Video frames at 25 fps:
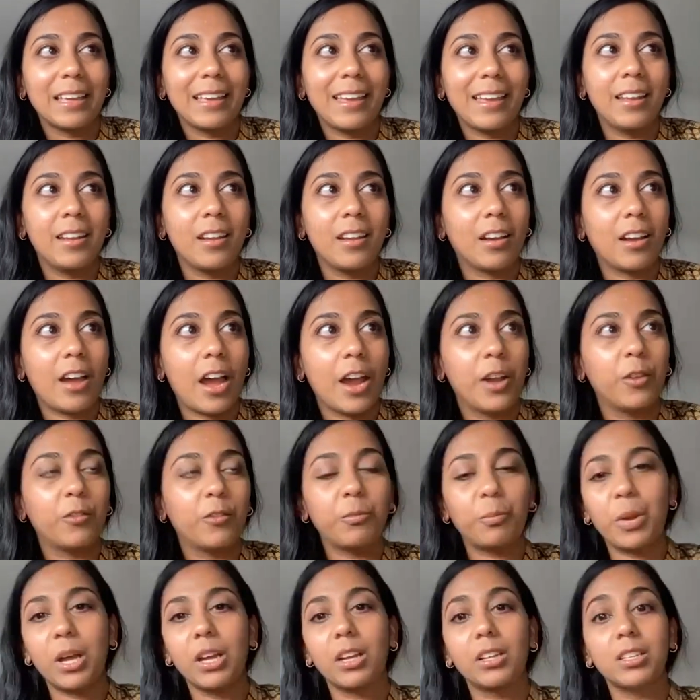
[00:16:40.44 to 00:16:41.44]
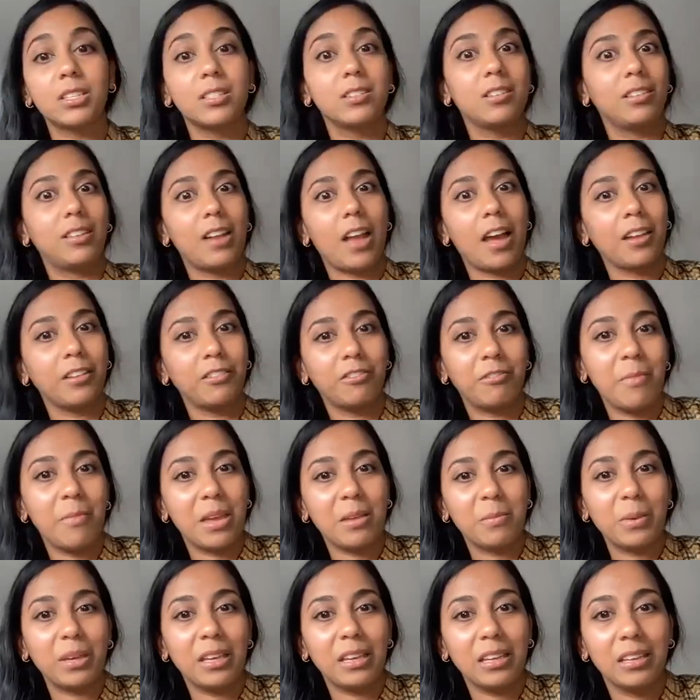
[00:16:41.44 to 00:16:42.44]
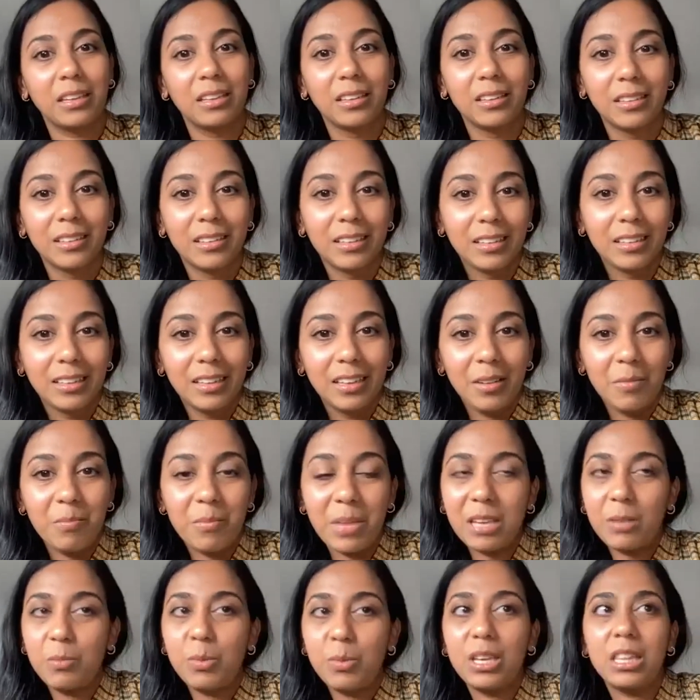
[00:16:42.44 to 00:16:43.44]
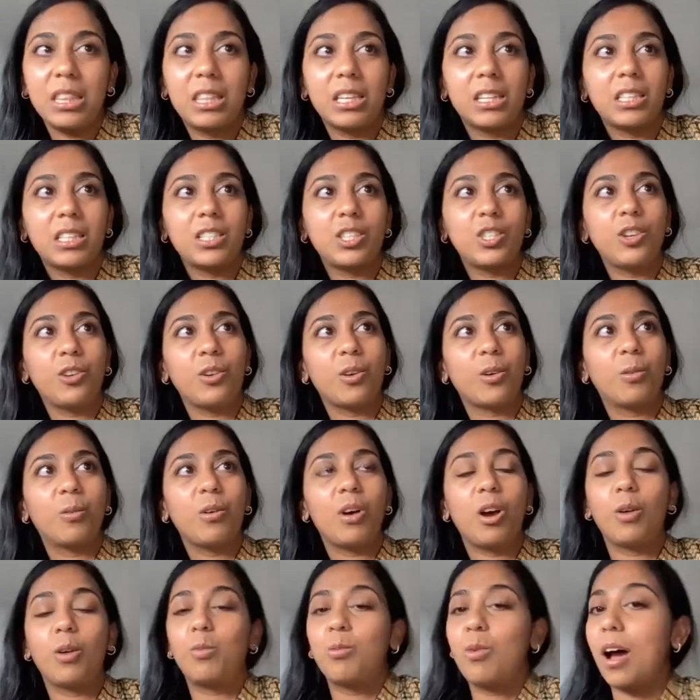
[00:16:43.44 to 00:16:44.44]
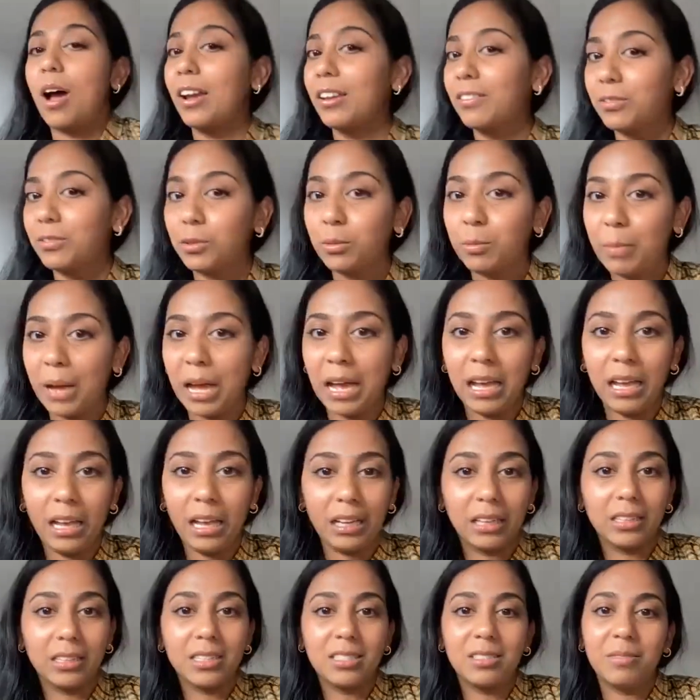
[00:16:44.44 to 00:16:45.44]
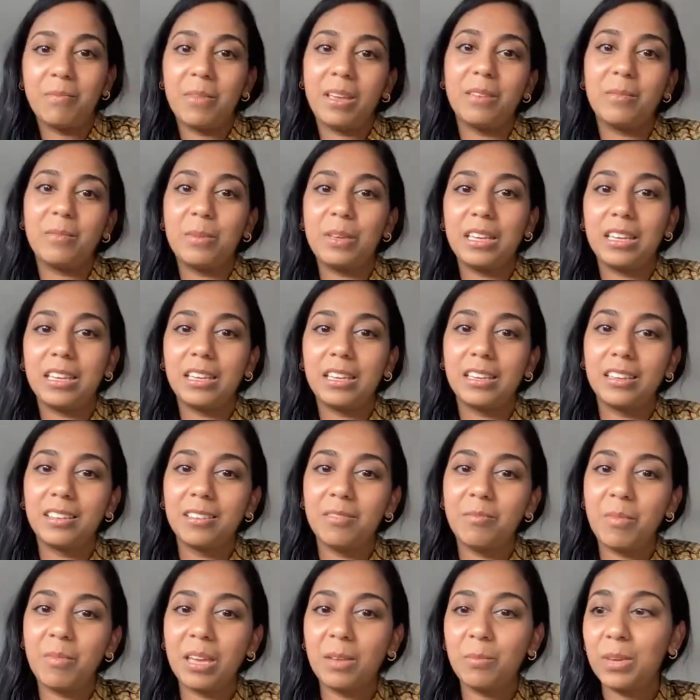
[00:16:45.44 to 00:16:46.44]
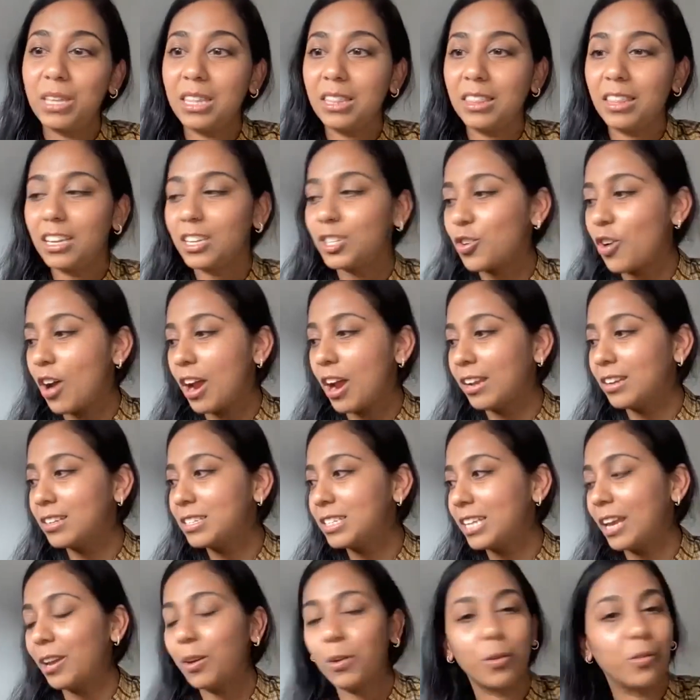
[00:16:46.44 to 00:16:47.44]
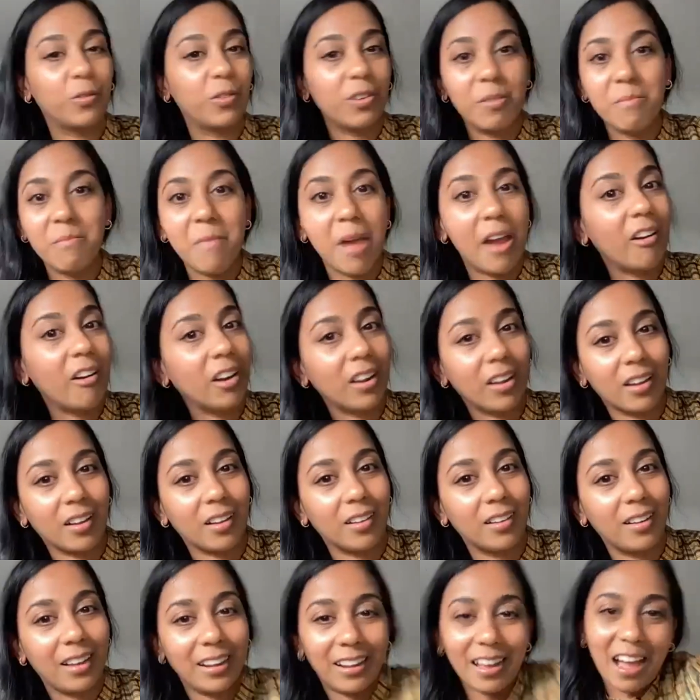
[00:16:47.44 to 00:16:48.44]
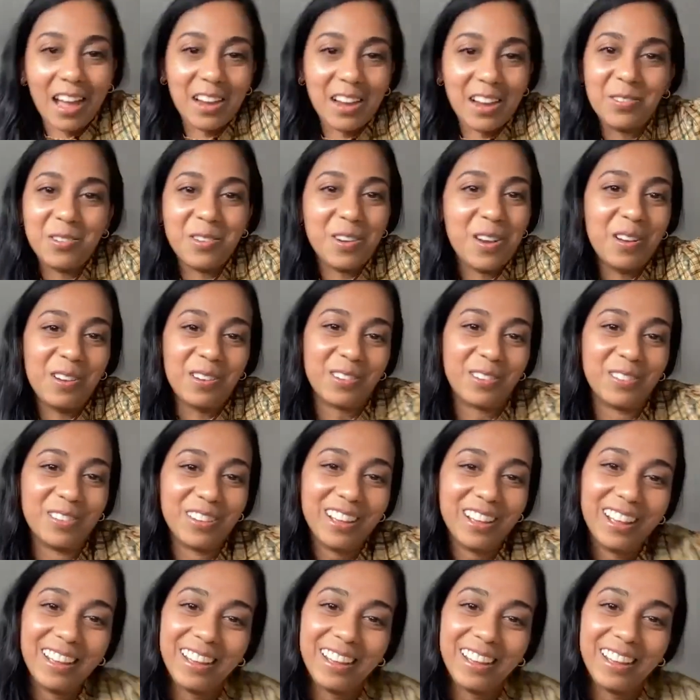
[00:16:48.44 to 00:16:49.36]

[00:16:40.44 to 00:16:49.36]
in her kind of personal life maybe maybe there's you know a rival band maybe maybe they try and take over america like i don't know